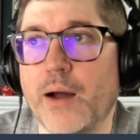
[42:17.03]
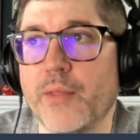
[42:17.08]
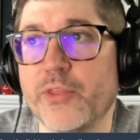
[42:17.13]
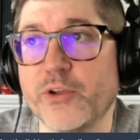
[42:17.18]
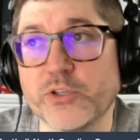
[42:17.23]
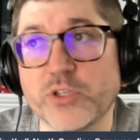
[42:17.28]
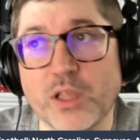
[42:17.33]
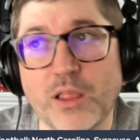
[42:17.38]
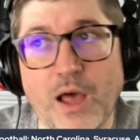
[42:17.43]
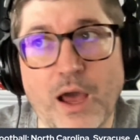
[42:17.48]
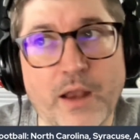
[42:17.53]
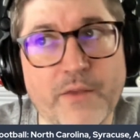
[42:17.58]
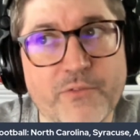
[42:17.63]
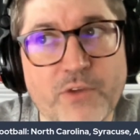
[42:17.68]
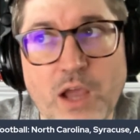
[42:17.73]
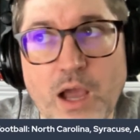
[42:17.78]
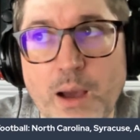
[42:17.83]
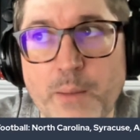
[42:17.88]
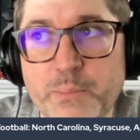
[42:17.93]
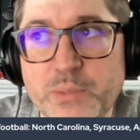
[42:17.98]
There's a lot of
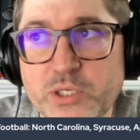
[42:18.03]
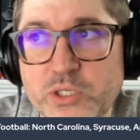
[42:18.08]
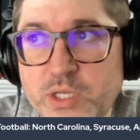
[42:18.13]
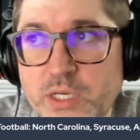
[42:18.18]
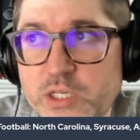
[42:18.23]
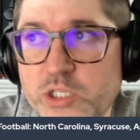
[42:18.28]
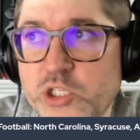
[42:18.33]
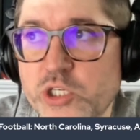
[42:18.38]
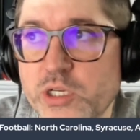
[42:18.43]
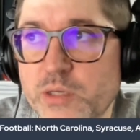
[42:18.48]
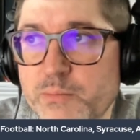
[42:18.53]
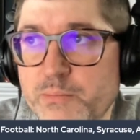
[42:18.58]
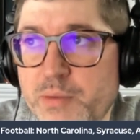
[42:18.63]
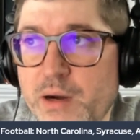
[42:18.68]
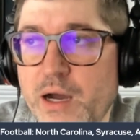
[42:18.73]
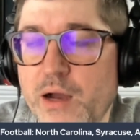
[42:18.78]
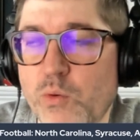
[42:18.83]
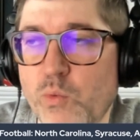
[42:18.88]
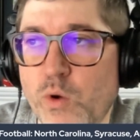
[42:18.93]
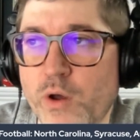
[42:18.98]
competition,
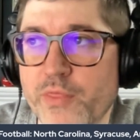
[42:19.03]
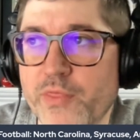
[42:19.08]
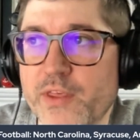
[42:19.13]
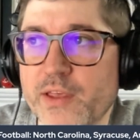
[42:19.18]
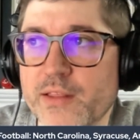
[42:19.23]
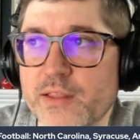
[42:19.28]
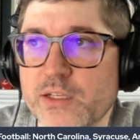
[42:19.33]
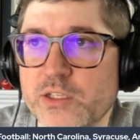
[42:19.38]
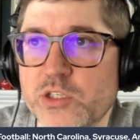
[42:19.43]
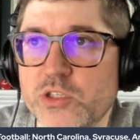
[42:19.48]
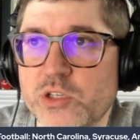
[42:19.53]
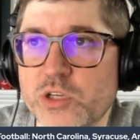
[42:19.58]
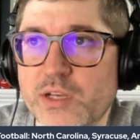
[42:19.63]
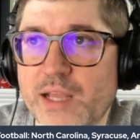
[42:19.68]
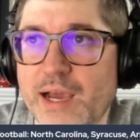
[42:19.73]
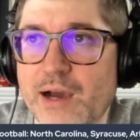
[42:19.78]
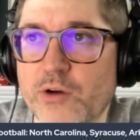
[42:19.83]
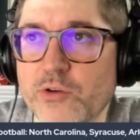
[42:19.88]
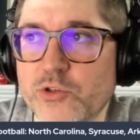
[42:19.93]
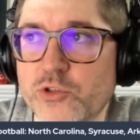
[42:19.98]
but one thing that stood
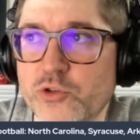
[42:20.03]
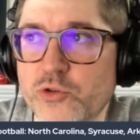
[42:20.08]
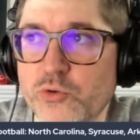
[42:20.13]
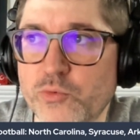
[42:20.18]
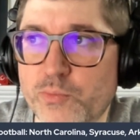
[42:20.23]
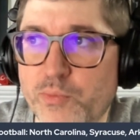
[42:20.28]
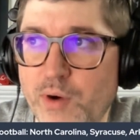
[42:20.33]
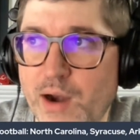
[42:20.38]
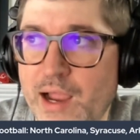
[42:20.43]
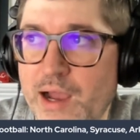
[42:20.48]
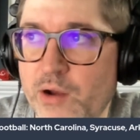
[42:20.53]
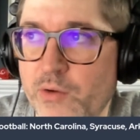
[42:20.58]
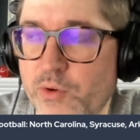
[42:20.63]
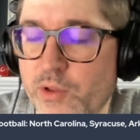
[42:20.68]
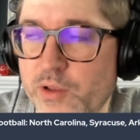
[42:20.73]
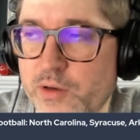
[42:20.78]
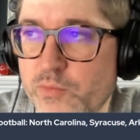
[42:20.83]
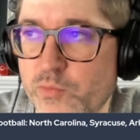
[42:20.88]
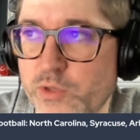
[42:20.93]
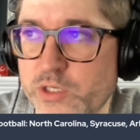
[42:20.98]
out to
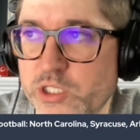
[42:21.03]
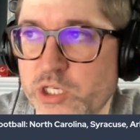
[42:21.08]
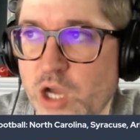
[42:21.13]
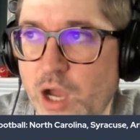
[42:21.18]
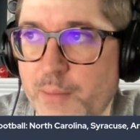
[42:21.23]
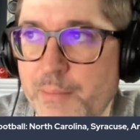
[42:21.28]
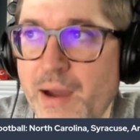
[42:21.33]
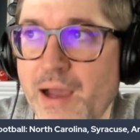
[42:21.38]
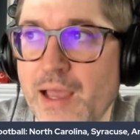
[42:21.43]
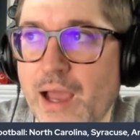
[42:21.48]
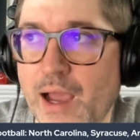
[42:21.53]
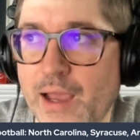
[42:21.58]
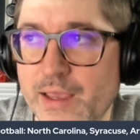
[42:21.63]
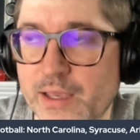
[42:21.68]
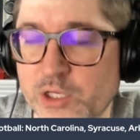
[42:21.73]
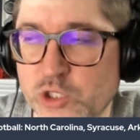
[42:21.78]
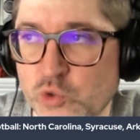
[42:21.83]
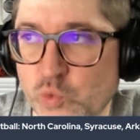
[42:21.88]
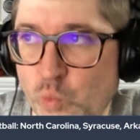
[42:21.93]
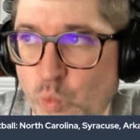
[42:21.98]
Brown, which caught my eye
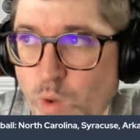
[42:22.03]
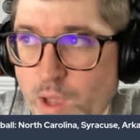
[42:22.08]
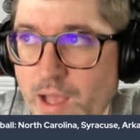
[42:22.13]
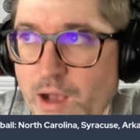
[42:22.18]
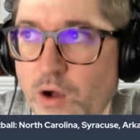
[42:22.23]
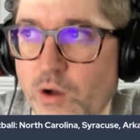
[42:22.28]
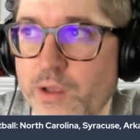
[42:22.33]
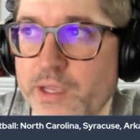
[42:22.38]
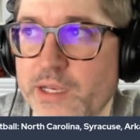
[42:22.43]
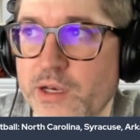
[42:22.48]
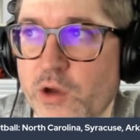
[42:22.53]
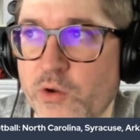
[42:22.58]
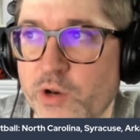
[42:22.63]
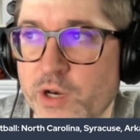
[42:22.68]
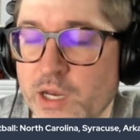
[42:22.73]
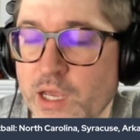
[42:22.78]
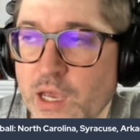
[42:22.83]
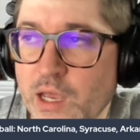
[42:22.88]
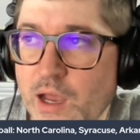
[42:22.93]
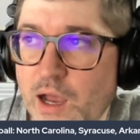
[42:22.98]
as well, he
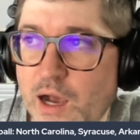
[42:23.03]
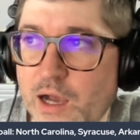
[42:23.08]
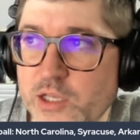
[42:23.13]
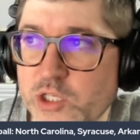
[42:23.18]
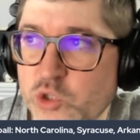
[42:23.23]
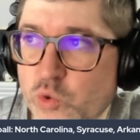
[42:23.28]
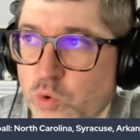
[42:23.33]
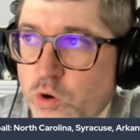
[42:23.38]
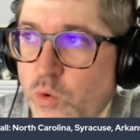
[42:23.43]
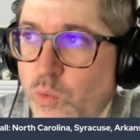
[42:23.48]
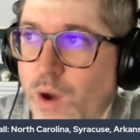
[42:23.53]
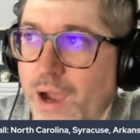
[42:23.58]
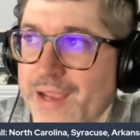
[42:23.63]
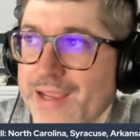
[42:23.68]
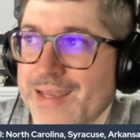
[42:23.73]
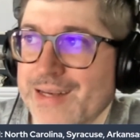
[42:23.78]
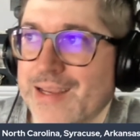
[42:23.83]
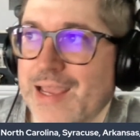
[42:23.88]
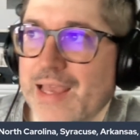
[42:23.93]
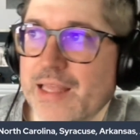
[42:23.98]
noted, Squirrel
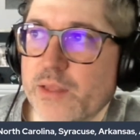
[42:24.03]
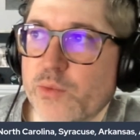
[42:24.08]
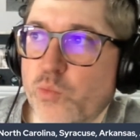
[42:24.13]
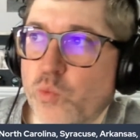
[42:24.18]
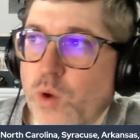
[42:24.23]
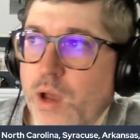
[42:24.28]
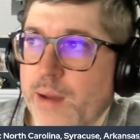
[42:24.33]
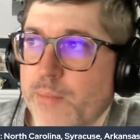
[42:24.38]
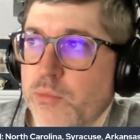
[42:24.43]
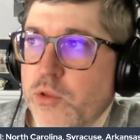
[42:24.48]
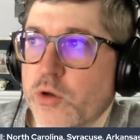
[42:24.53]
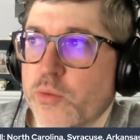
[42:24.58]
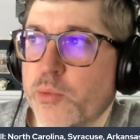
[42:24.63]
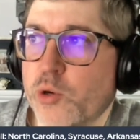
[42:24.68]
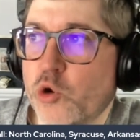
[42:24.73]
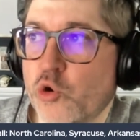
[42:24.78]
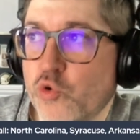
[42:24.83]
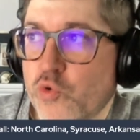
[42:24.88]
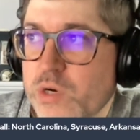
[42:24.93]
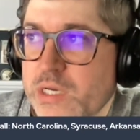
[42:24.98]
White and Caleb Webb
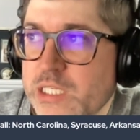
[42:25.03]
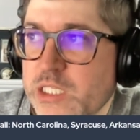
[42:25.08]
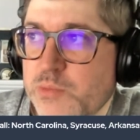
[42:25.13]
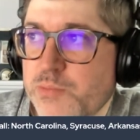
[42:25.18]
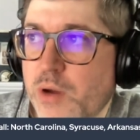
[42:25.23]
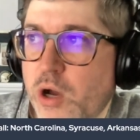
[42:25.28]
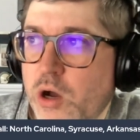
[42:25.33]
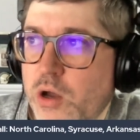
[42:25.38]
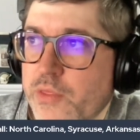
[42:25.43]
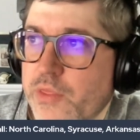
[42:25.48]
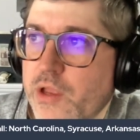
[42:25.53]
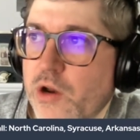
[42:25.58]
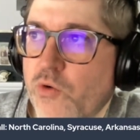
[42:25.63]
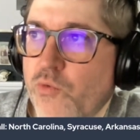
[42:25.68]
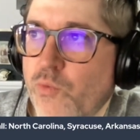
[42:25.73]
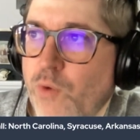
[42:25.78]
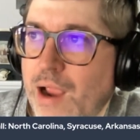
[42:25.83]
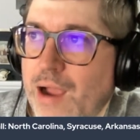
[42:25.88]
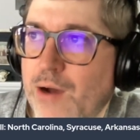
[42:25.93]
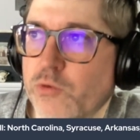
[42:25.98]
look crisp on their
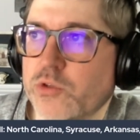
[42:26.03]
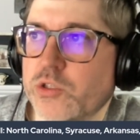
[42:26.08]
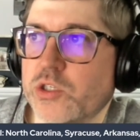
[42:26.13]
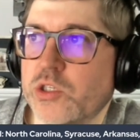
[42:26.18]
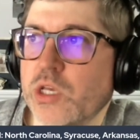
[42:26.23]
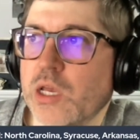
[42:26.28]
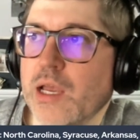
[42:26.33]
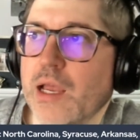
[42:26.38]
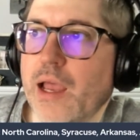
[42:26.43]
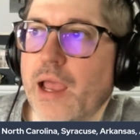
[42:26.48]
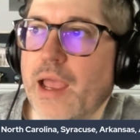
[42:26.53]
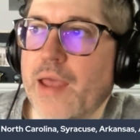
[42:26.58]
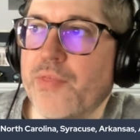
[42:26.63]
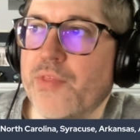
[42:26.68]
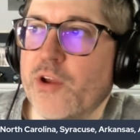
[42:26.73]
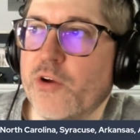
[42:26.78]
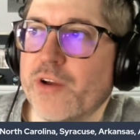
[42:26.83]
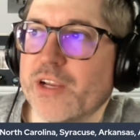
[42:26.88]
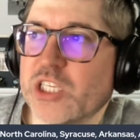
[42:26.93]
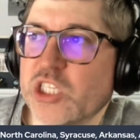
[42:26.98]
routes, and
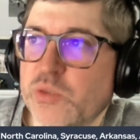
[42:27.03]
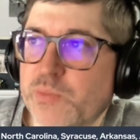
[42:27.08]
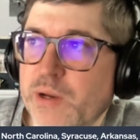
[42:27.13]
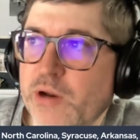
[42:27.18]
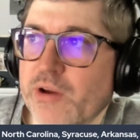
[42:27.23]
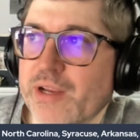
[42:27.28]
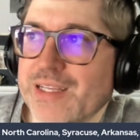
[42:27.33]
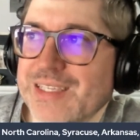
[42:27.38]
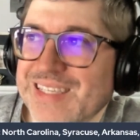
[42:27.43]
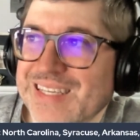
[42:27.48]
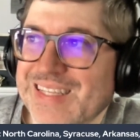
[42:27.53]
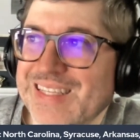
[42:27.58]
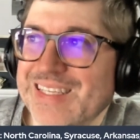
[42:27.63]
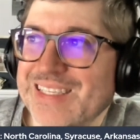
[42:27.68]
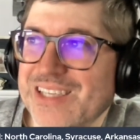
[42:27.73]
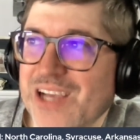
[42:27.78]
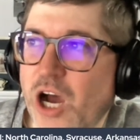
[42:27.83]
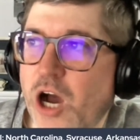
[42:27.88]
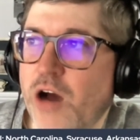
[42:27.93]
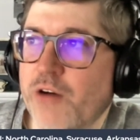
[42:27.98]
their experience in
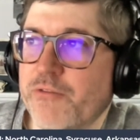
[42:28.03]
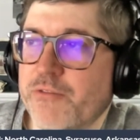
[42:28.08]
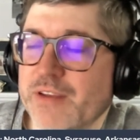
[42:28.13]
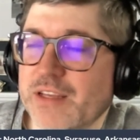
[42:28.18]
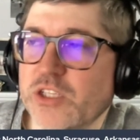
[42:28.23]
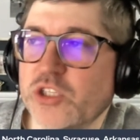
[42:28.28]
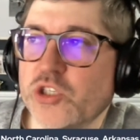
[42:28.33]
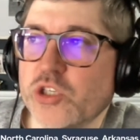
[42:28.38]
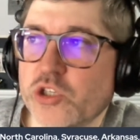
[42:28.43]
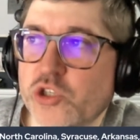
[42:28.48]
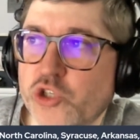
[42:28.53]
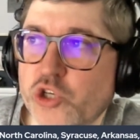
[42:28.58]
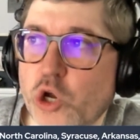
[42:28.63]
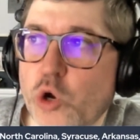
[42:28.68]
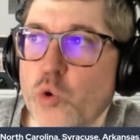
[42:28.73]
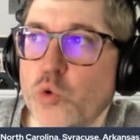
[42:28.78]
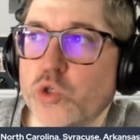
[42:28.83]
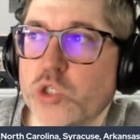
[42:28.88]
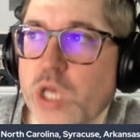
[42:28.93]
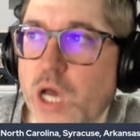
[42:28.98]
this offense
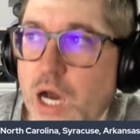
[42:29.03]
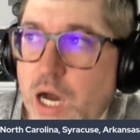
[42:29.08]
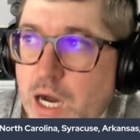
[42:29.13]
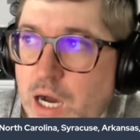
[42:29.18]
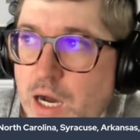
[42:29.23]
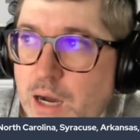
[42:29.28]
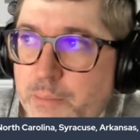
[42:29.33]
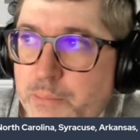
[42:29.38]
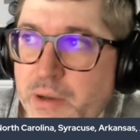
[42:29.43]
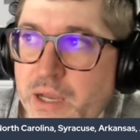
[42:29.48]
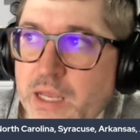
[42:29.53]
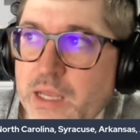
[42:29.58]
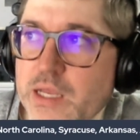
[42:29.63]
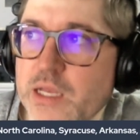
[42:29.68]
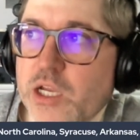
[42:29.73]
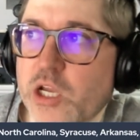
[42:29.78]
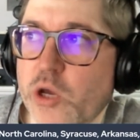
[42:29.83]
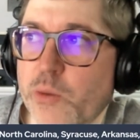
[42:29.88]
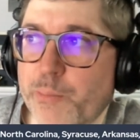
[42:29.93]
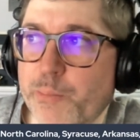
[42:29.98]
shows up
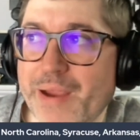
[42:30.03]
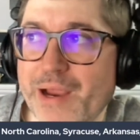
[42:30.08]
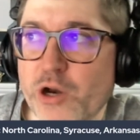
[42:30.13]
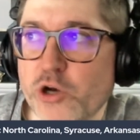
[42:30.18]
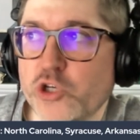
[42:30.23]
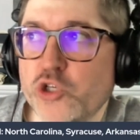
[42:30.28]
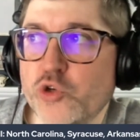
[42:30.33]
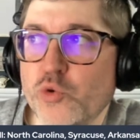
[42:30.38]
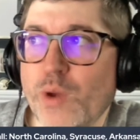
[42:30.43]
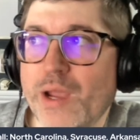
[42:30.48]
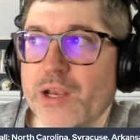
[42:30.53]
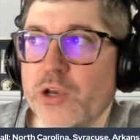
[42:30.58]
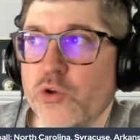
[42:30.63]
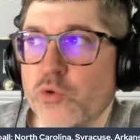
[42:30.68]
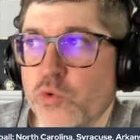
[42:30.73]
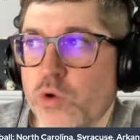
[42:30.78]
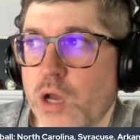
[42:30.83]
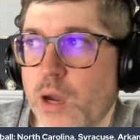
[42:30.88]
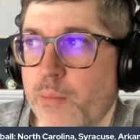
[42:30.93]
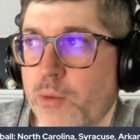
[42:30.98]
compared to a
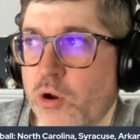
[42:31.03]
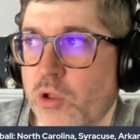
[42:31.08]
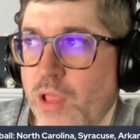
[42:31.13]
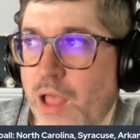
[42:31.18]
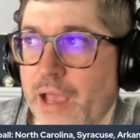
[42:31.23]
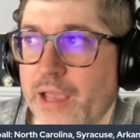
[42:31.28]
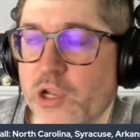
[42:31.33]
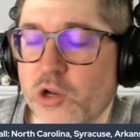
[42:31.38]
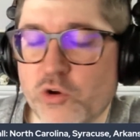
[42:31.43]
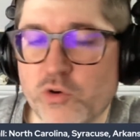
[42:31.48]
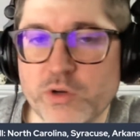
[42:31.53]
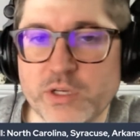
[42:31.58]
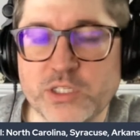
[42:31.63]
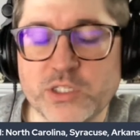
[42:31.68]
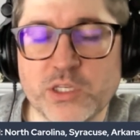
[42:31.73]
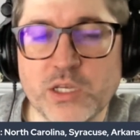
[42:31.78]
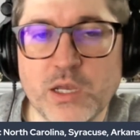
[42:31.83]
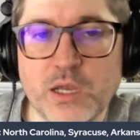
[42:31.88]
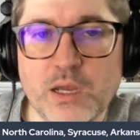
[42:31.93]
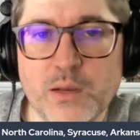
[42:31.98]
newcomer like
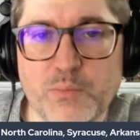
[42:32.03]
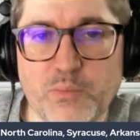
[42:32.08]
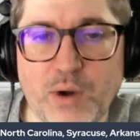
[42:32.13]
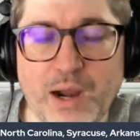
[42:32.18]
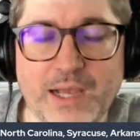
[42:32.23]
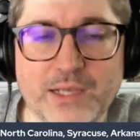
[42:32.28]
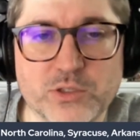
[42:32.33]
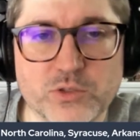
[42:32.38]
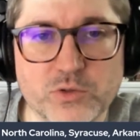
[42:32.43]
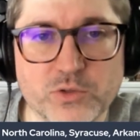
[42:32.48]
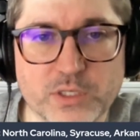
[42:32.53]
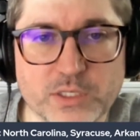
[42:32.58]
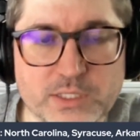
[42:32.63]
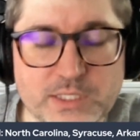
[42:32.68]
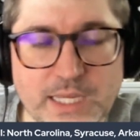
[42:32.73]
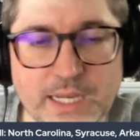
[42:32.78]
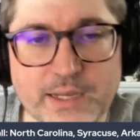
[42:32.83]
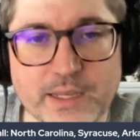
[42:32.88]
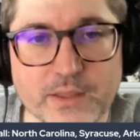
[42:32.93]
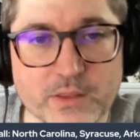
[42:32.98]
Chris Brazel
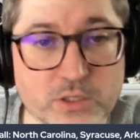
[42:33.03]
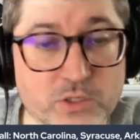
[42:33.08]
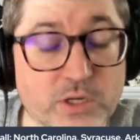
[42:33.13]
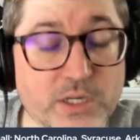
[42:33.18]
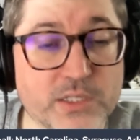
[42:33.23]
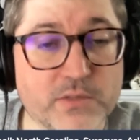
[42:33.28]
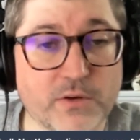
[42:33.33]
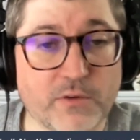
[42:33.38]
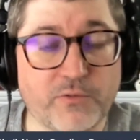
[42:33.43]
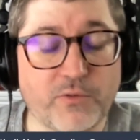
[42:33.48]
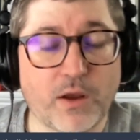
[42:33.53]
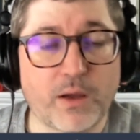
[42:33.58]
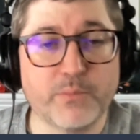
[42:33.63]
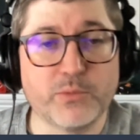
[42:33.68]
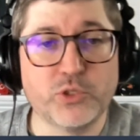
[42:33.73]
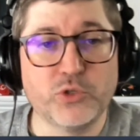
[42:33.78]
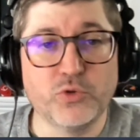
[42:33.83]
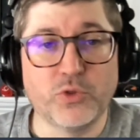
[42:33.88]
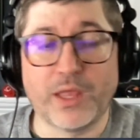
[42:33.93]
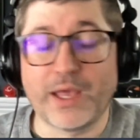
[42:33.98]
II, the transfer from
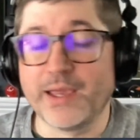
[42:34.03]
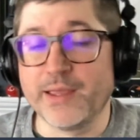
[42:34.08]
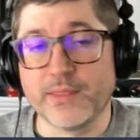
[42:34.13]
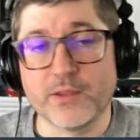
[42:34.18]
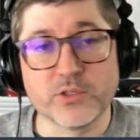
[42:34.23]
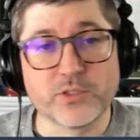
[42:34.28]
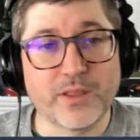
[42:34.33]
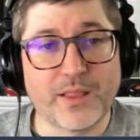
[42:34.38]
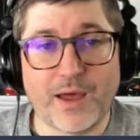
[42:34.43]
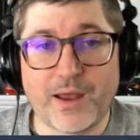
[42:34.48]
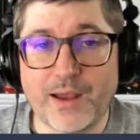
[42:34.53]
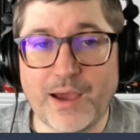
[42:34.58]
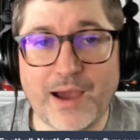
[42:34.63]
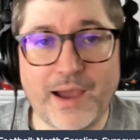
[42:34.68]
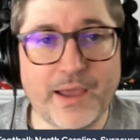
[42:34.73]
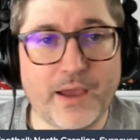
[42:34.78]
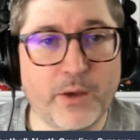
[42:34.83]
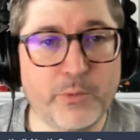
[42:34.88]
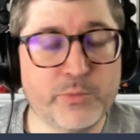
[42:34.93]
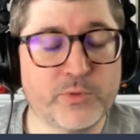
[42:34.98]
Tulane. There's a lot of
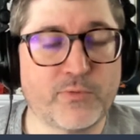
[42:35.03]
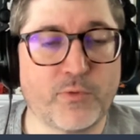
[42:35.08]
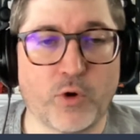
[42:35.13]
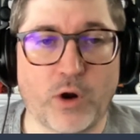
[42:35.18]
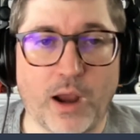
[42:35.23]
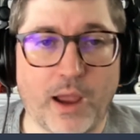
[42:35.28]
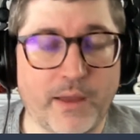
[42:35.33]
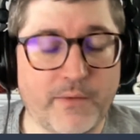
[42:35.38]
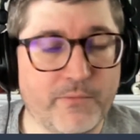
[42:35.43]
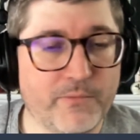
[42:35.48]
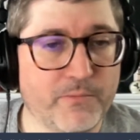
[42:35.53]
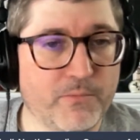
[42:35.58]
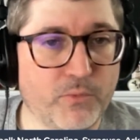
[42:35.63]
high hopes for him.